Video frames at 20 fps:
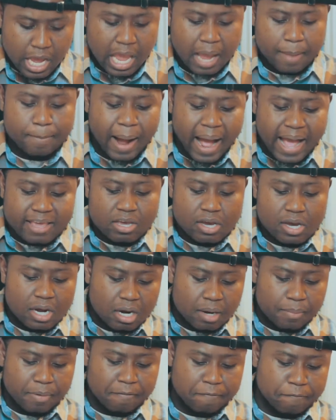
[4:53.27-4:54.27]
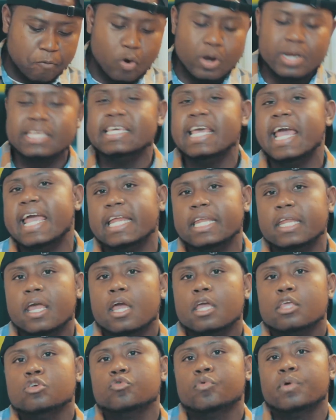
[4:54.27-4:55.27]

And by year number 48, you